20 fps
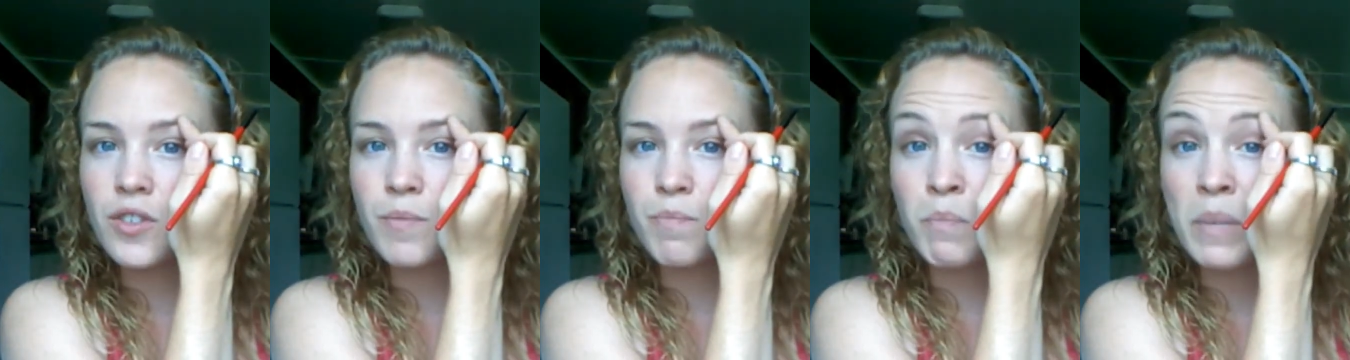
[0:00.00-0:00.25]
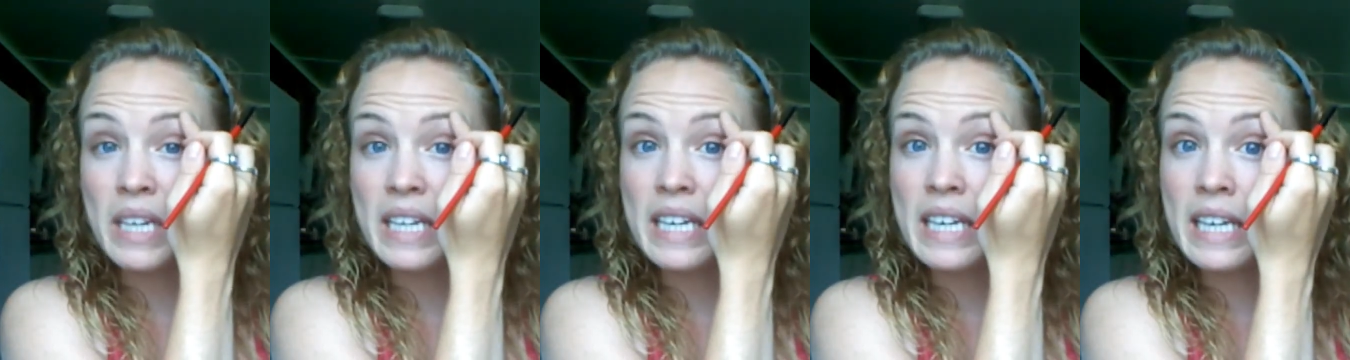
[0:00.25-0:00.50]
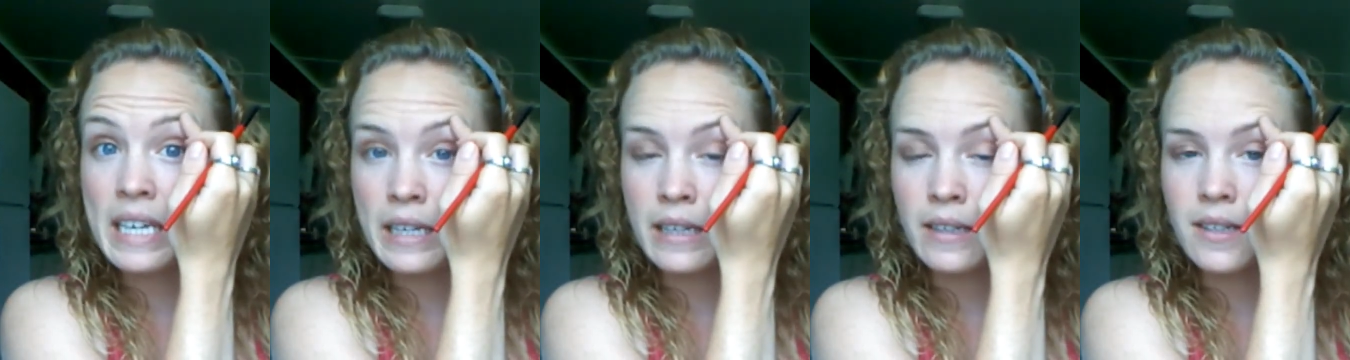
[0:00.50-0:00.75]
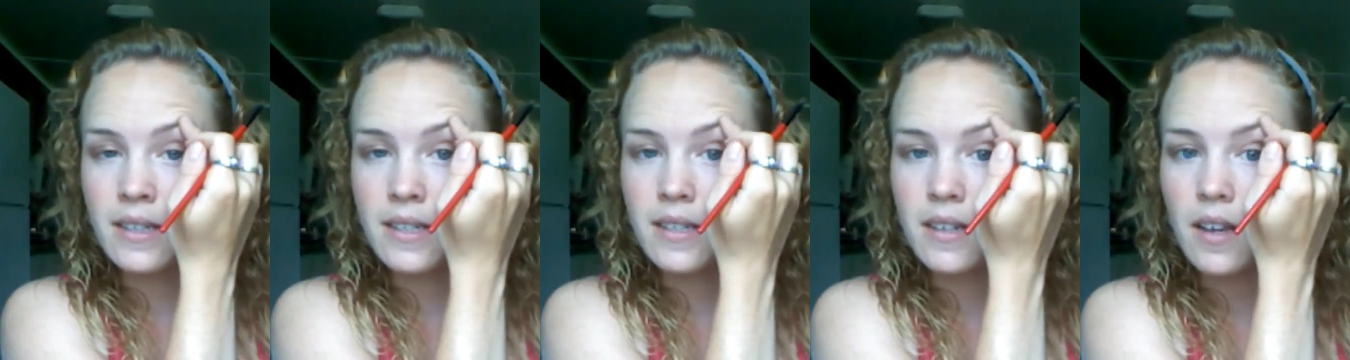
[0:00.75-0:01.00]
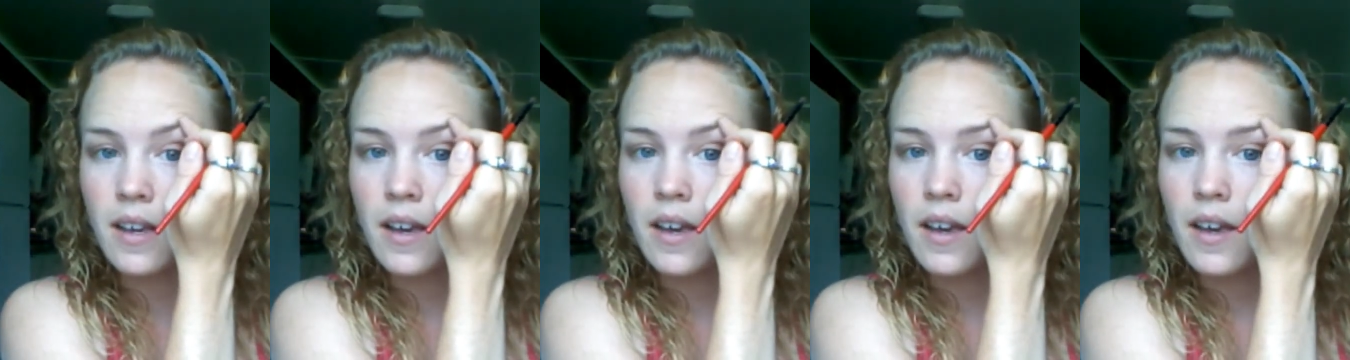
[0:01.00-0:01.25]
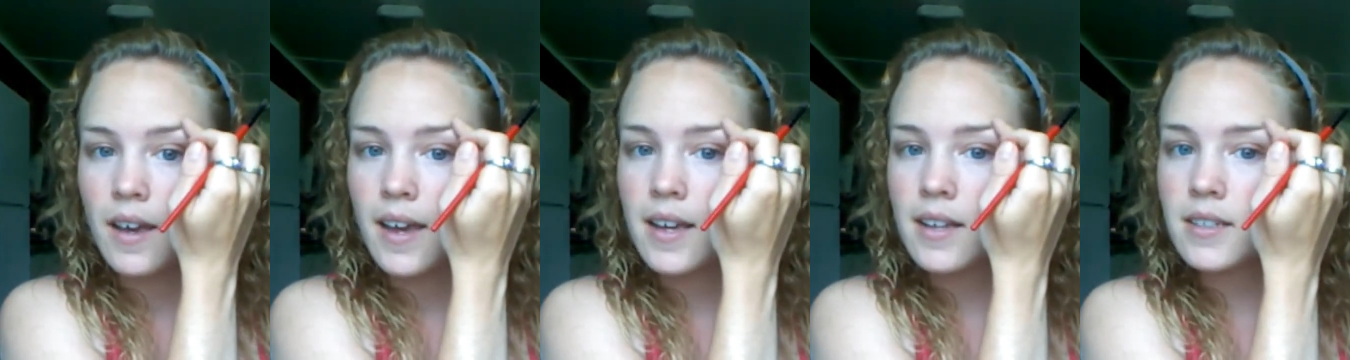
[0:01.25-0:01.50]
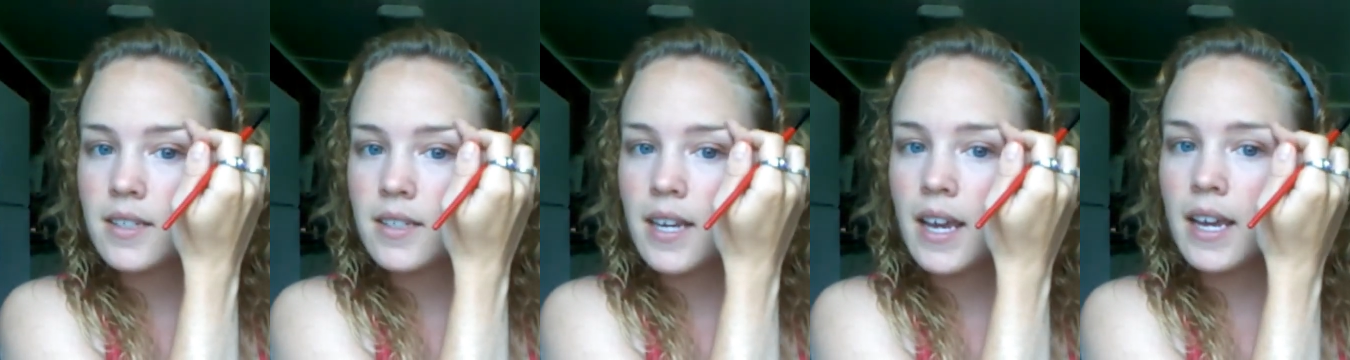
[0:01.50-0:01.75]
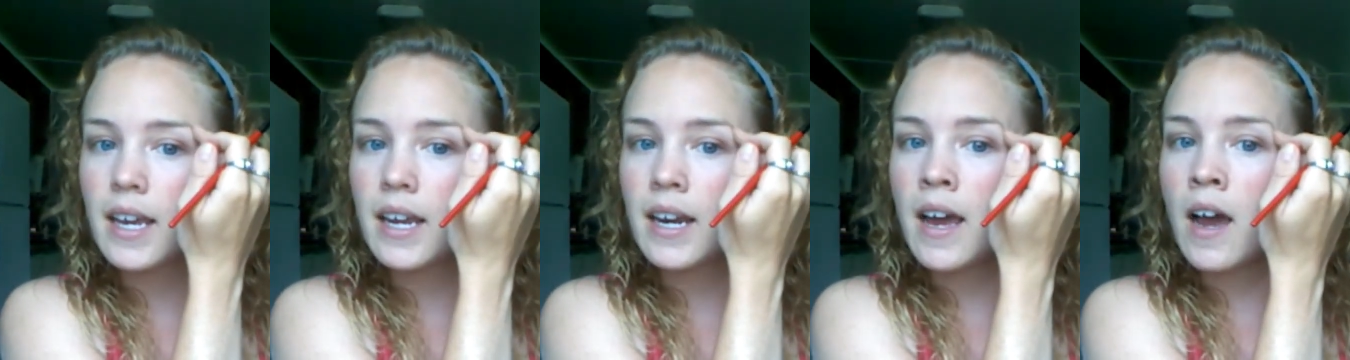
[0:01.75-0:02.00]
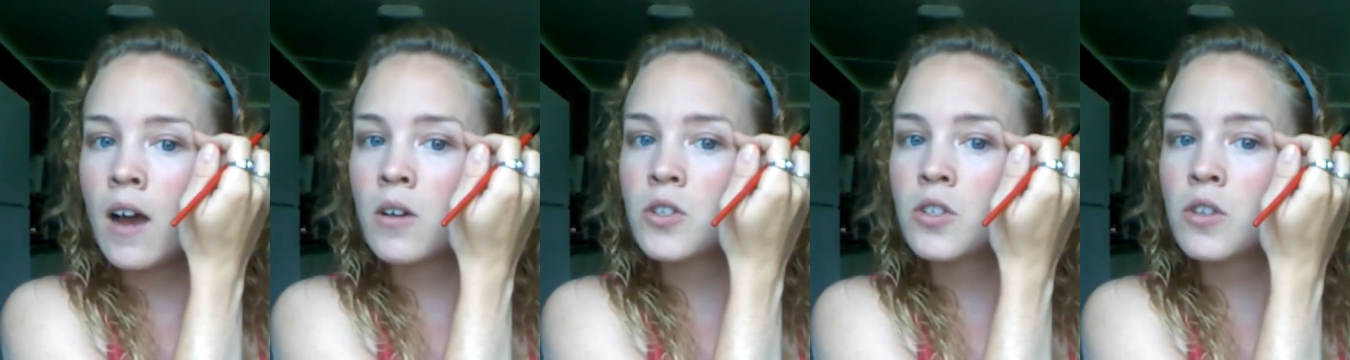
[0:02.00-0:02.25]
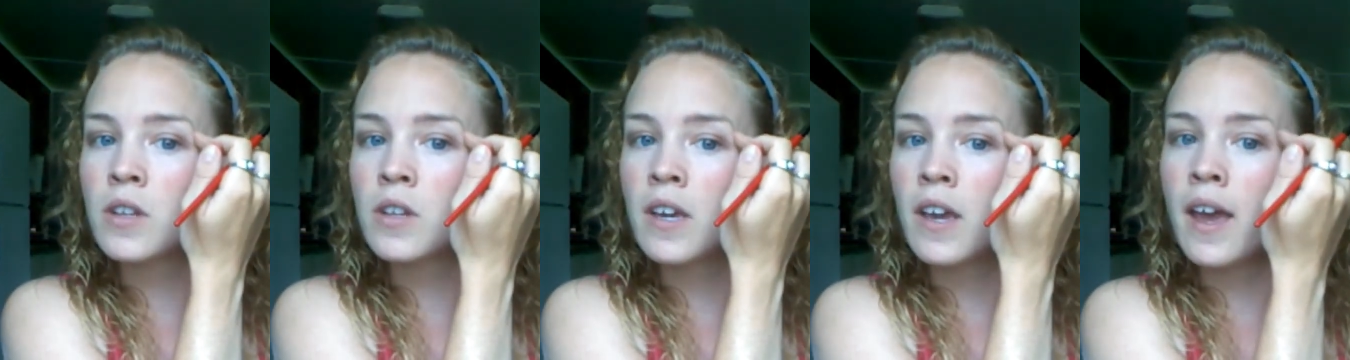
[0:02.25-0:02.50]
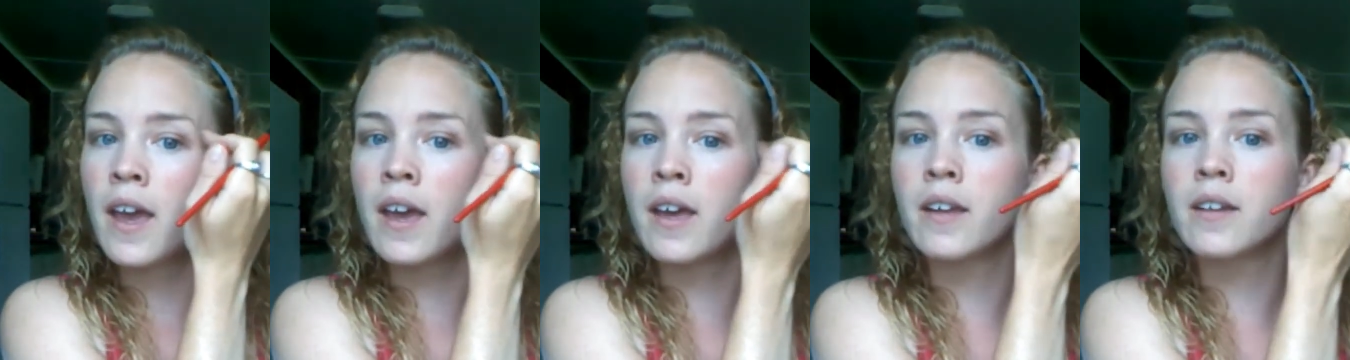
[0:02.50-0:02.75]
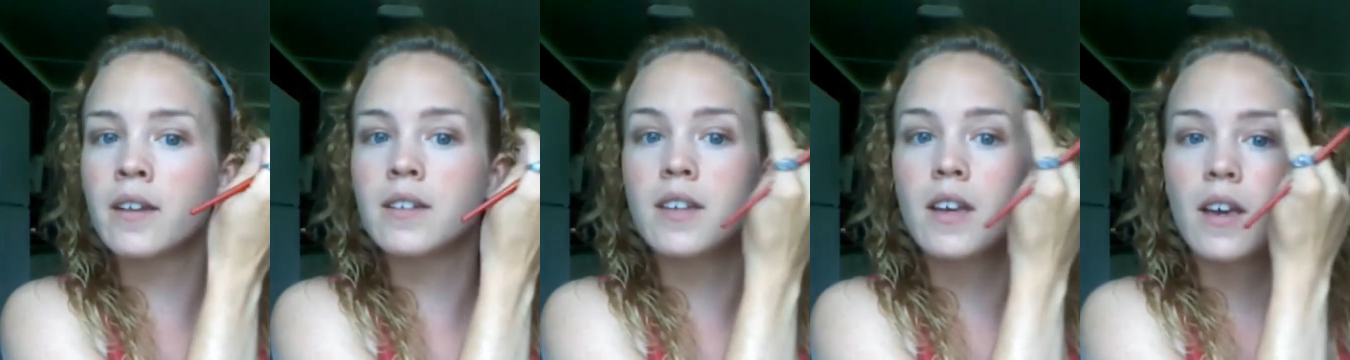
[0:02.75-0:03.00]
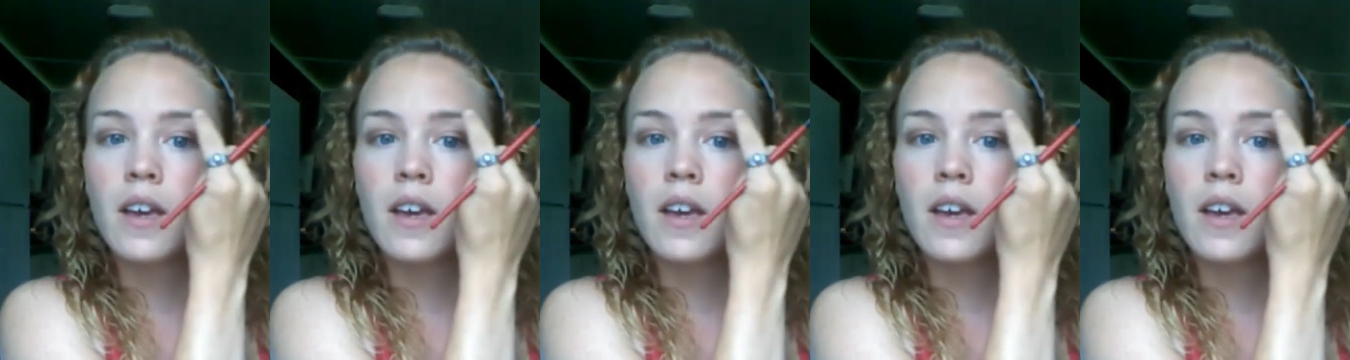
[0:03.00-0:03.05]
begins and take it out to the end.